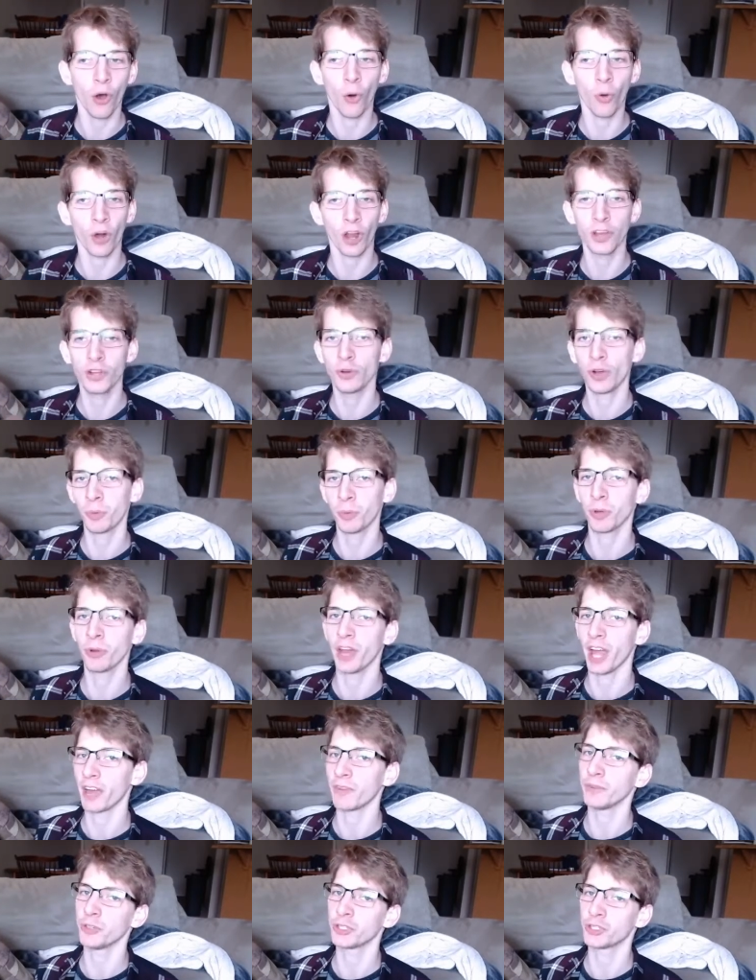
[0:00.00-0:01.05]
or I do upload
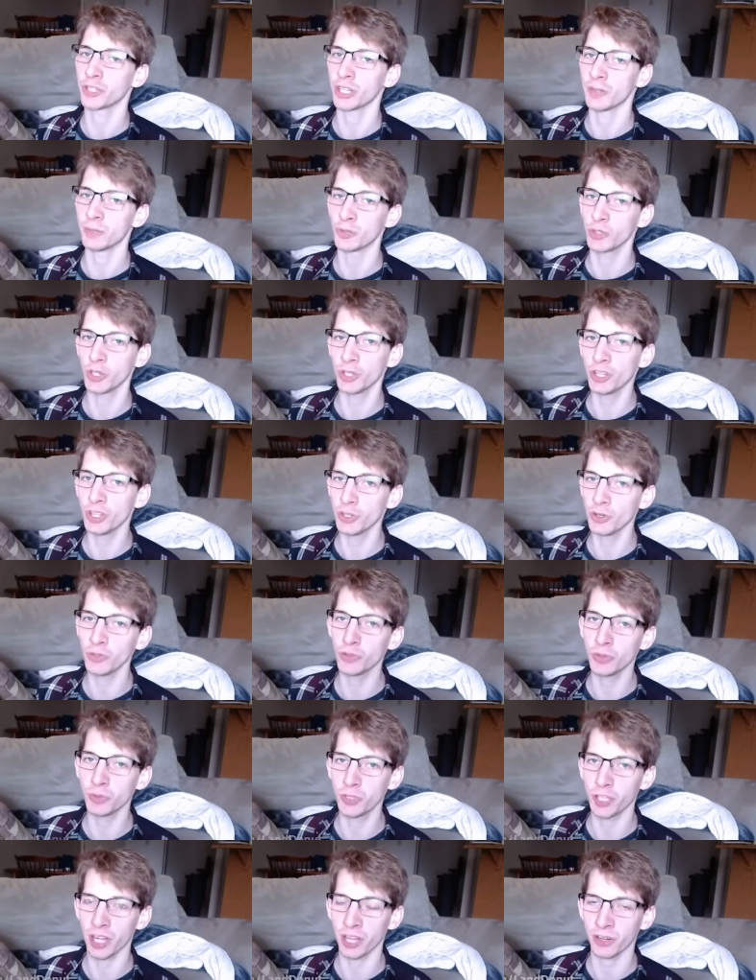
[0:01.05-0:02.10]
every stream to the
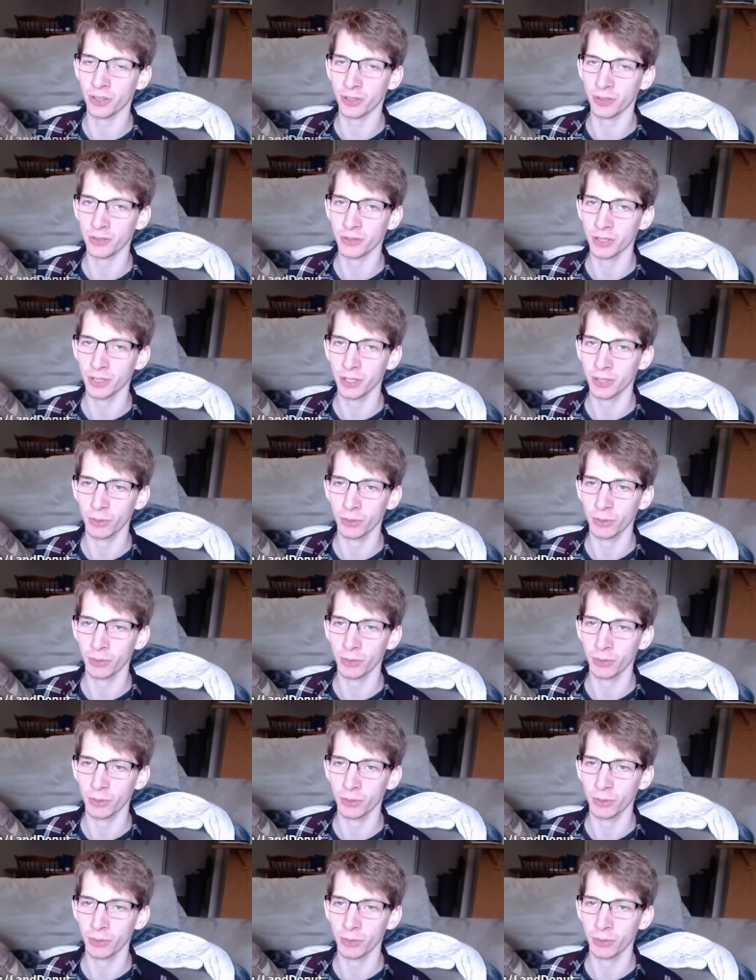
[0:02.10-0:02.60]
YouTube channel,